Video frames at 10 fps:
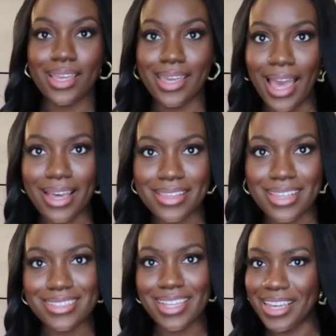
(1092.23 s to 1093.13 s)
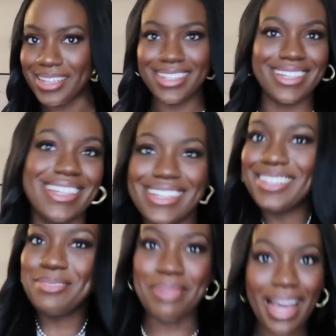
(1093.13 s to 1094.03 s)
yeah, that's it.
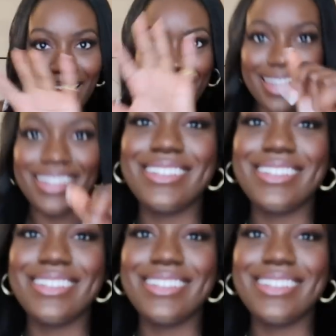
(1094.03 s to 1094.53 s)
Bye.